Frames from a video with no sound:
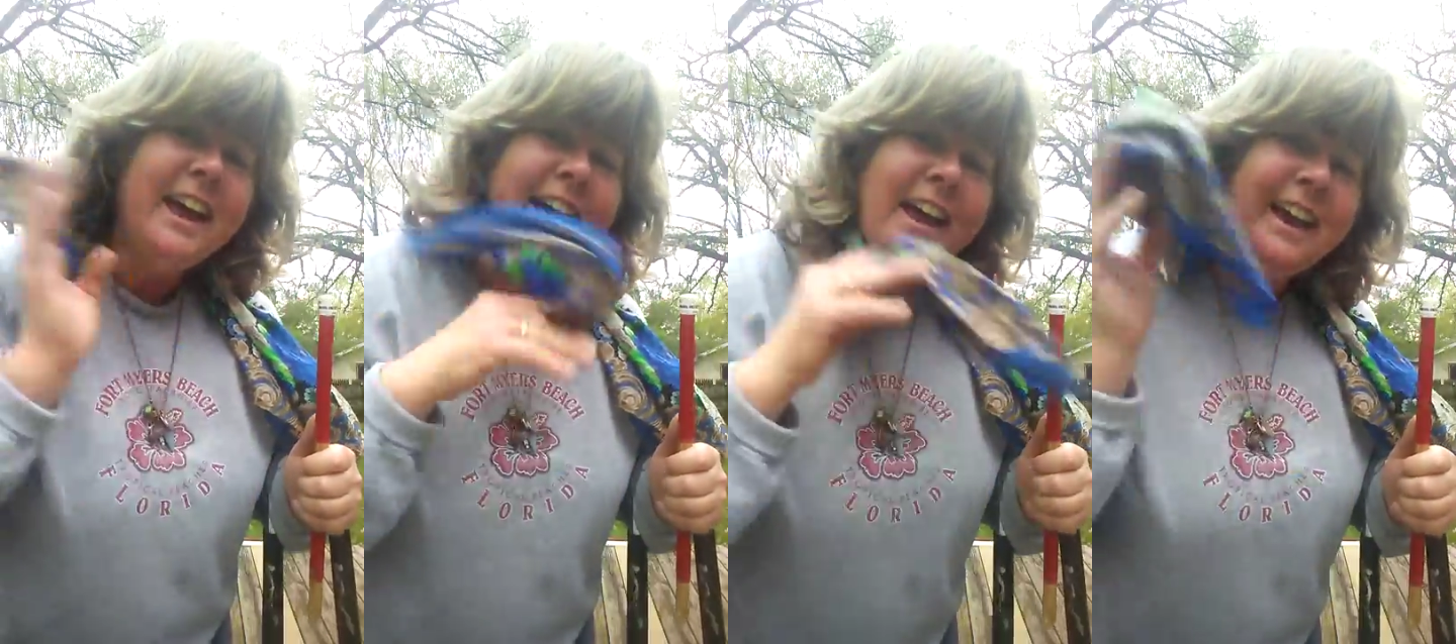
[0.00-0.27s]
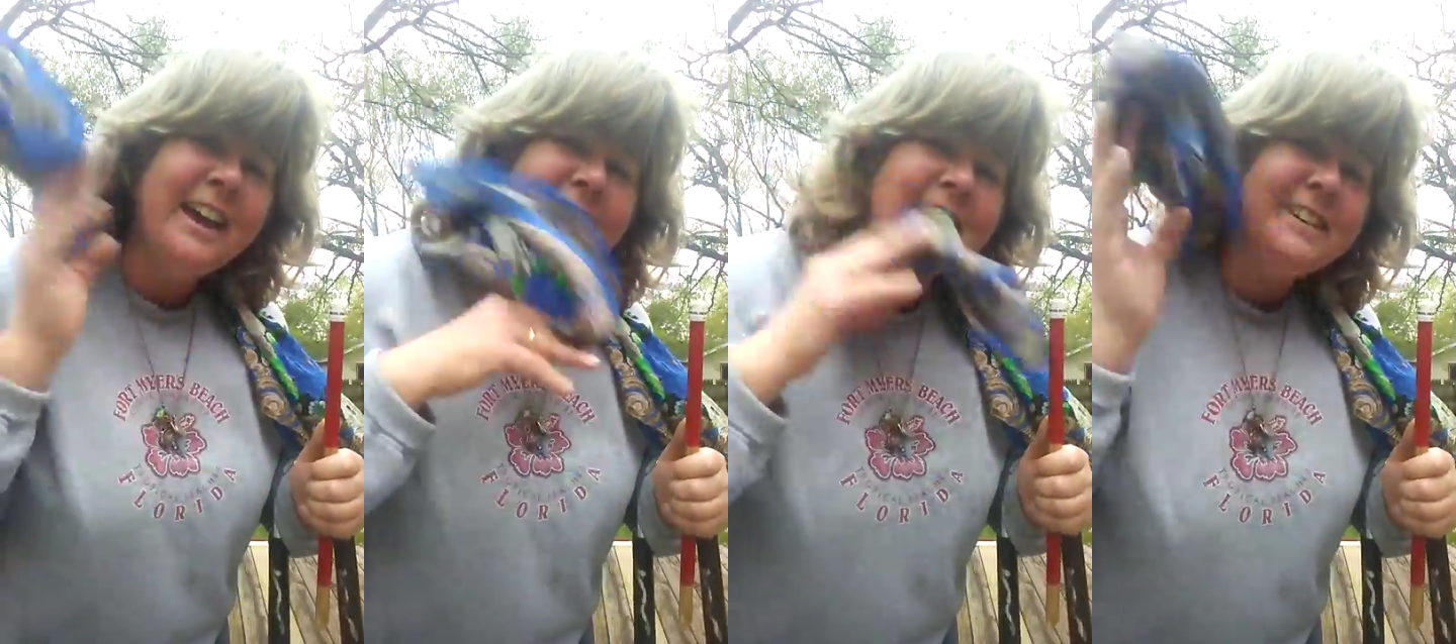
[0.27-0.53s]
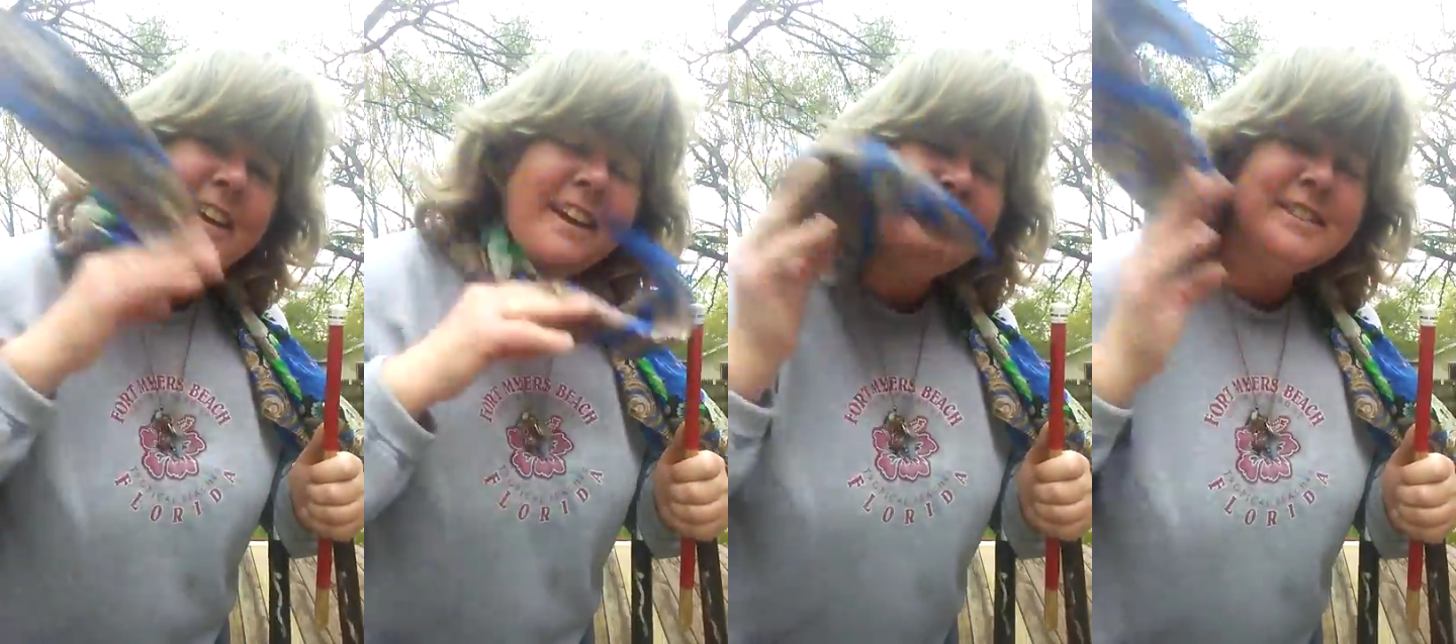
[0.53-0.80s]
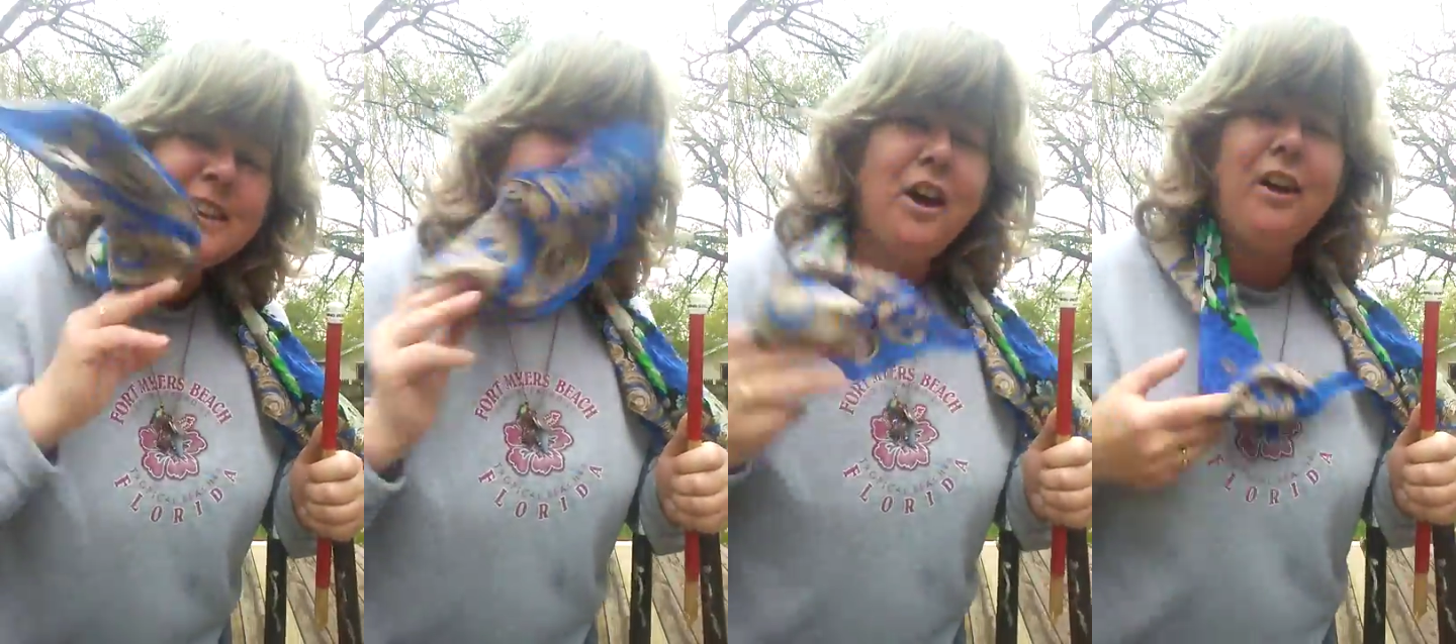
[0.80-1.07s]
and a
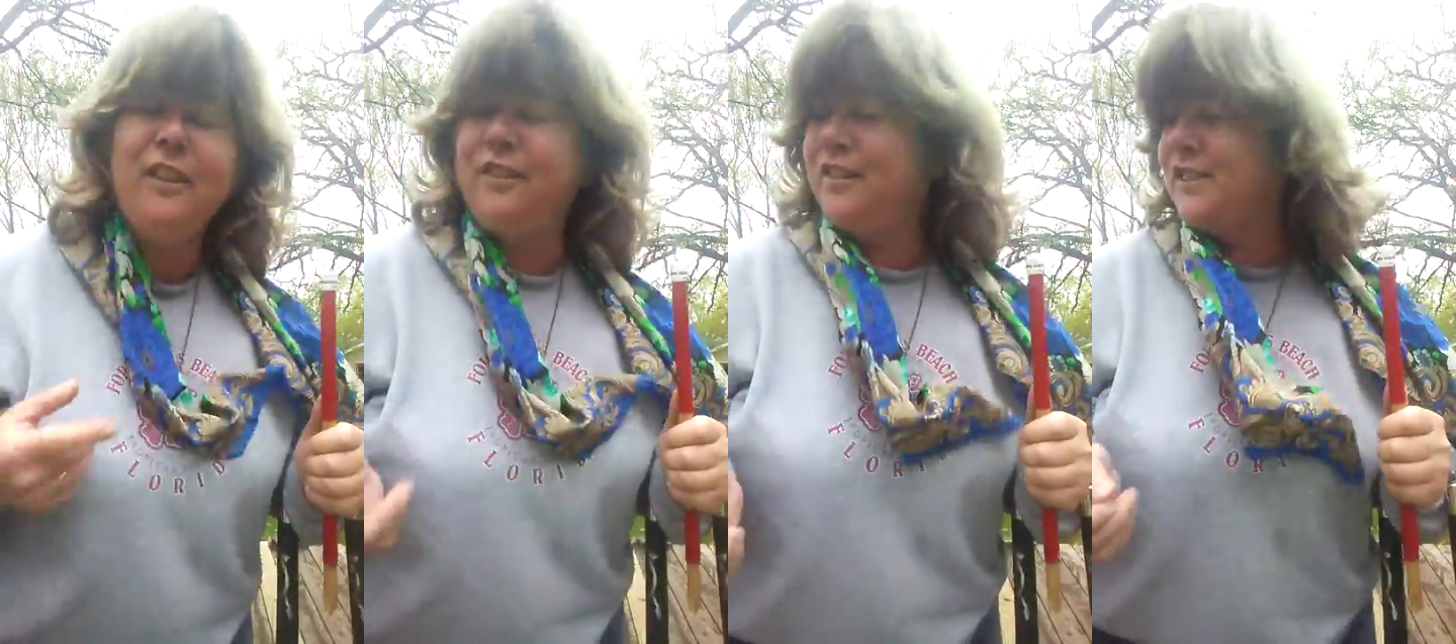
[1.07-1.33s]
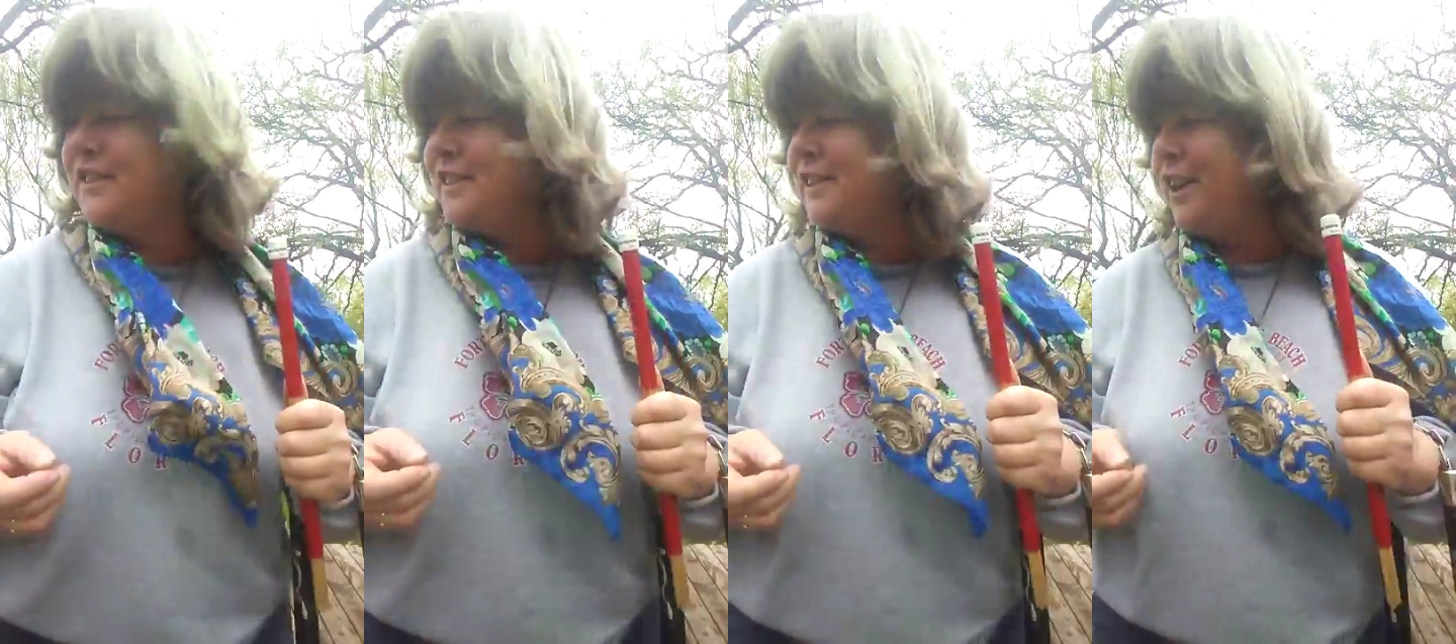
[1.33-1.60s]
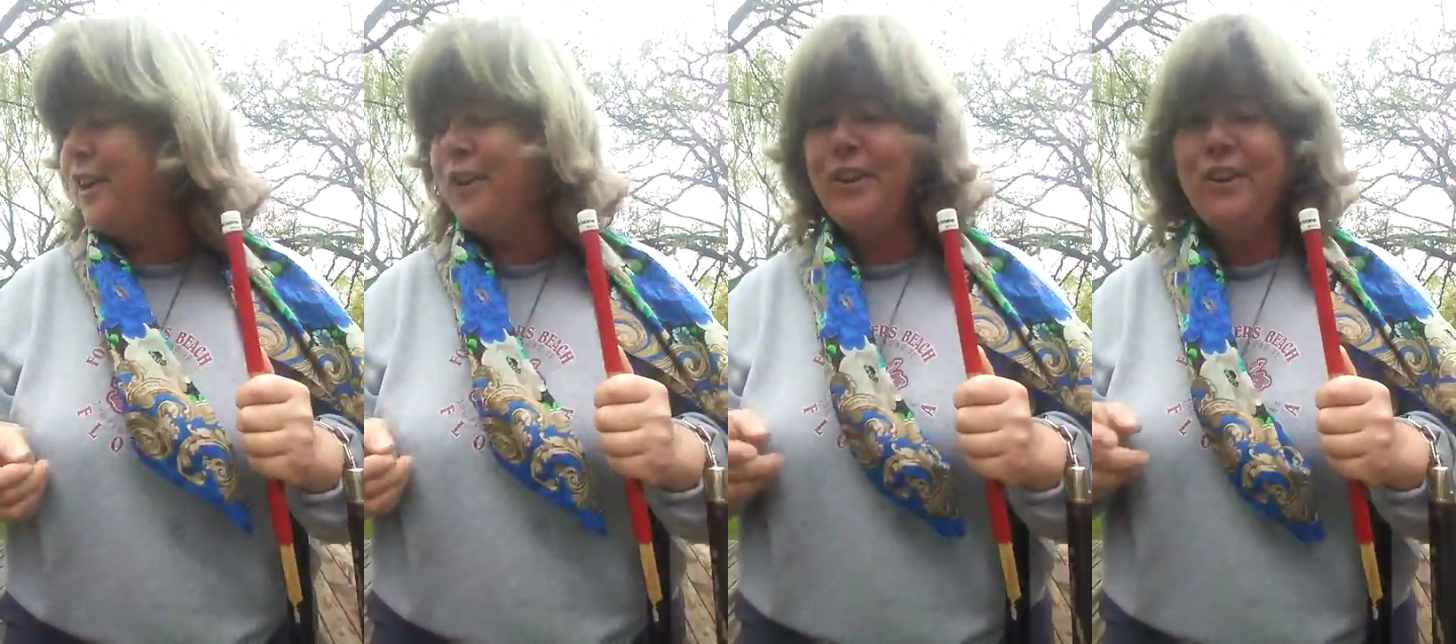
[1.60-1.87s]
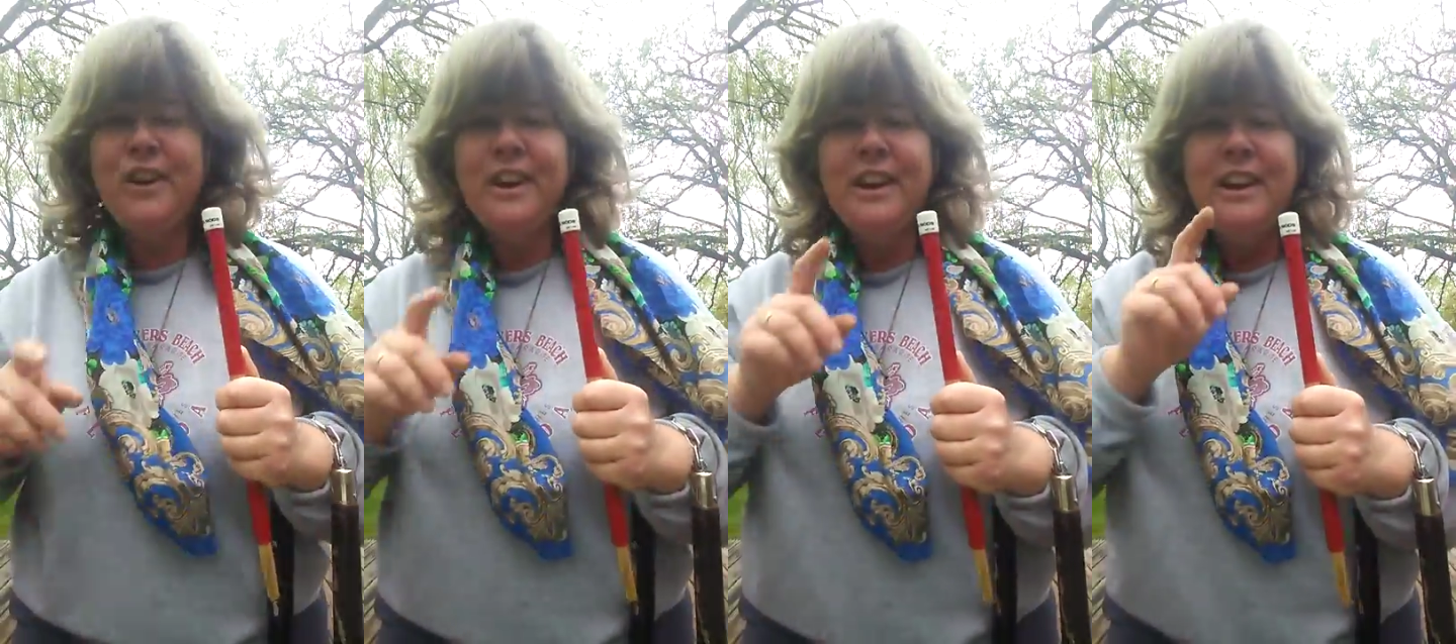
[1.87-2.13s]
scarf. So